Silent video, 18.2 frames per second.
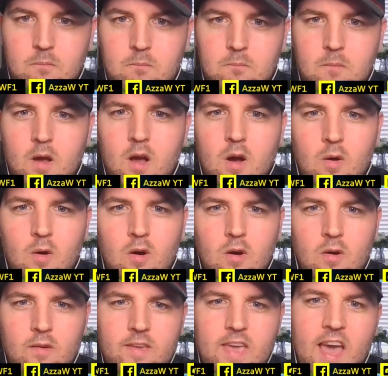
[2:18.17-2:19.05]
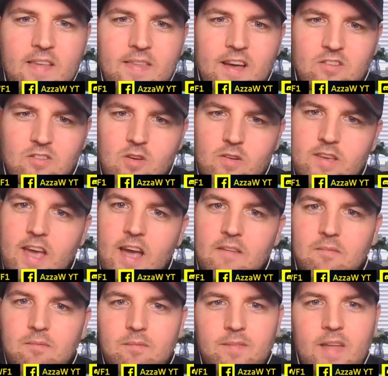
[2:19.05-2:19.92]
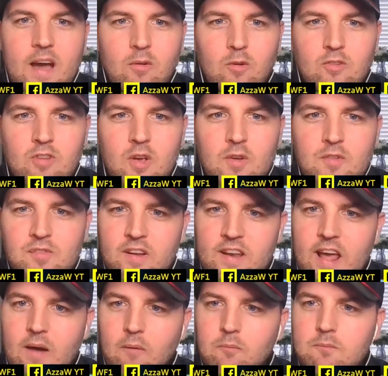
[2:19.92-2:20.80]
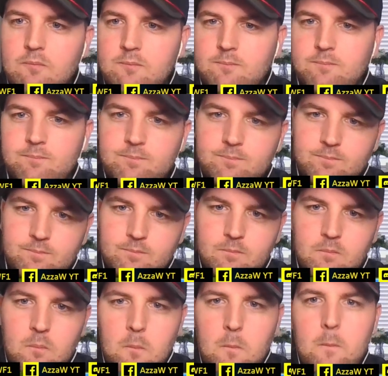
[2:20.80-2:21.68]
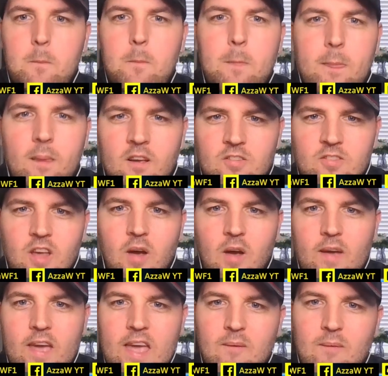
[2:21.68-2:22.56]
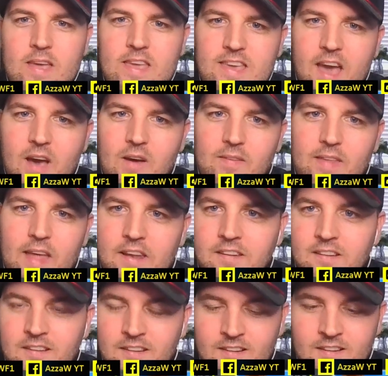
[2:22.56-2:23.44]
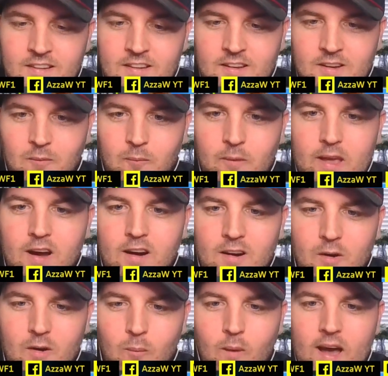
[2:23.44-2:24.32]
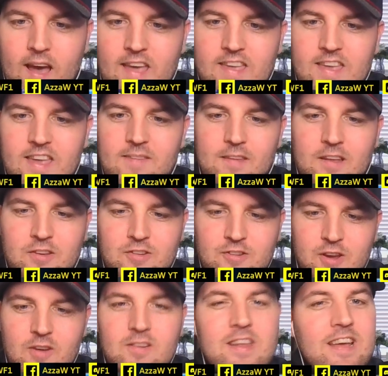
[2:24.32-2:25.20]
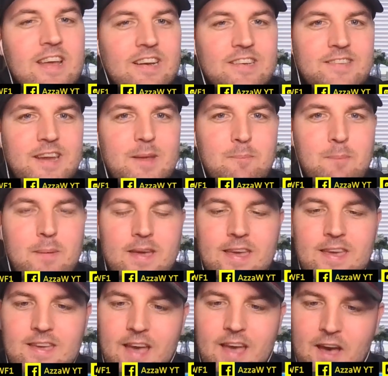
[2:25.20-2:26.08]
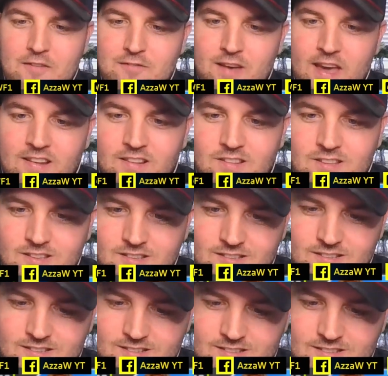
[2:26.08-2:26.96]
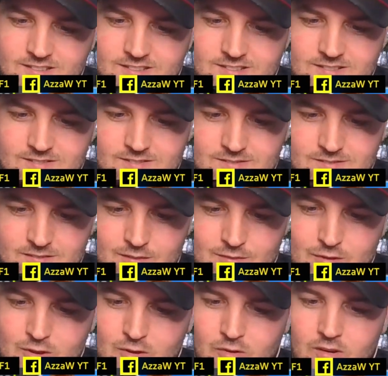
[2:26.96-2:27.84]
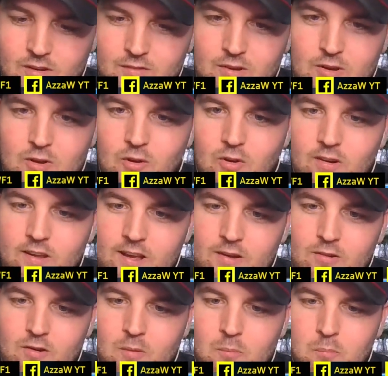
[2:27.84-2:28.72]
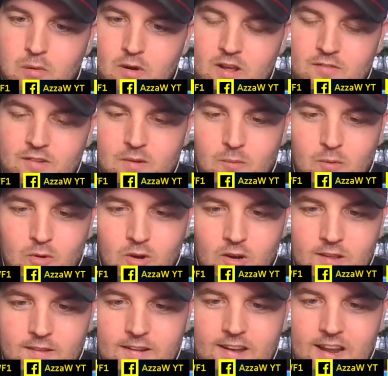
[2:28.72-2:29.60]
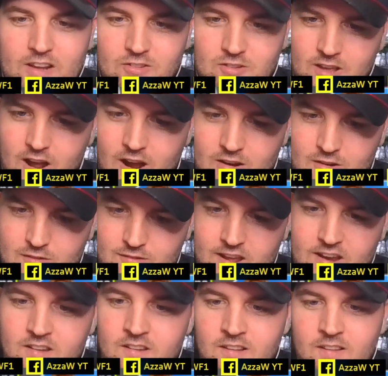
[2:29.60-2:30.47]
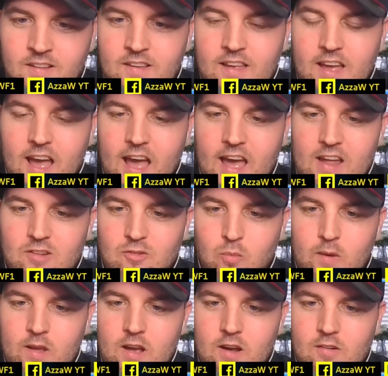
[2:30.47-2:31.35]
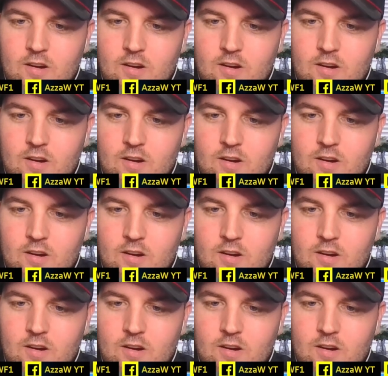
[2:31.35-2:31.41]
Oh, yeah, that's okay. That will do for now. So, here we go then. We are away in the Junior GP event. If you even call it a Grand Prix event. We'll call it the NASCAR event. And we are